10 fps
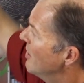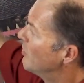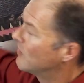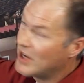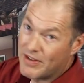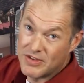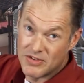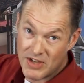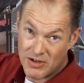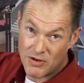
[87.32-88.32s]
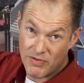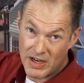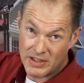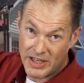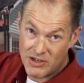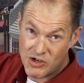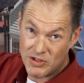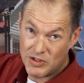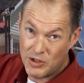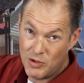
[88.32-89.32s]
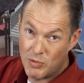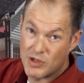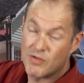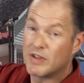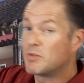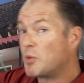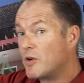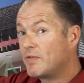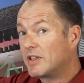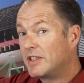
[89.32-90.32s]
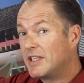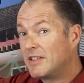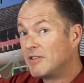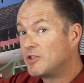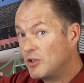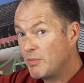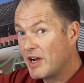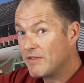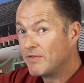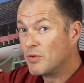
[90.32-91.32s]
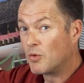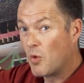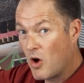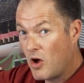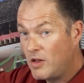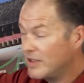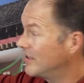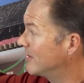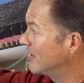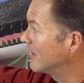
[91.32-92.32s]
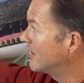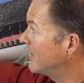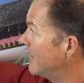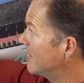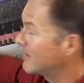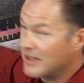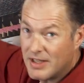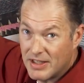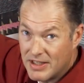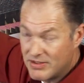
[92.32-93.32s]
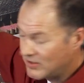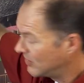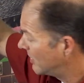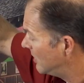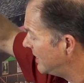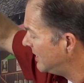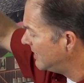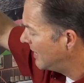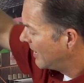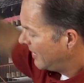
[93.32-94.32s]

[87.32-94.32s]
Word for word: We've got the Zehnder ventilation tube, which fits perfectly in a 2x4 wall, easy access, easy to clean.